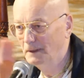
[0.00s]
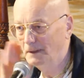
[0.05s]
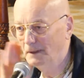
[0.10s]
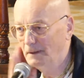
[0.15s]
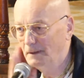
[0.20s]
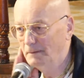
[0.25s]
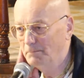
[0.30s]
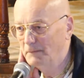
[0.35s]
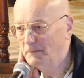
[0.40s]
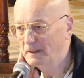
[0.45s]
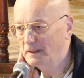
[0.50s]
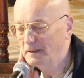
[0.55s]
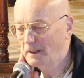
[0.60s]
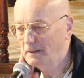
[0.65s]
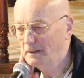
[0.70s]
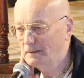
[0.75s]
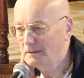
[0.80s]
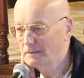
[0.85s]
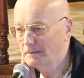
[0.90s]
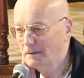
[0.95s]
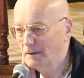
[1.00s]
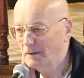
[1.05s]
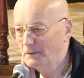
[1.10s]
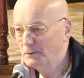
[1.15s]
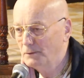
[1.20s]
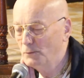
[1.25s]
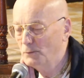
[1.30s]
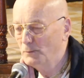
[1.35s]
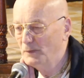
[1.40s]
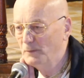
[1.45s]
Make sense? How do you
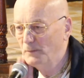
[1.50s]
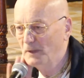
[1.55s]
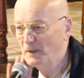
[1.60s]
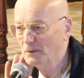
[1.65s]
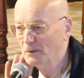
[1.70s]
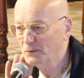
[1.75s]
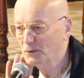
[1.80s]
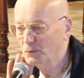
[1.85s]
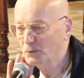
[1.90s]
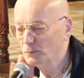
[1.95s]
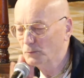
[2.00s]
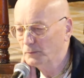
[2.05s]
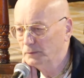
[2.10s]
prepare a soup?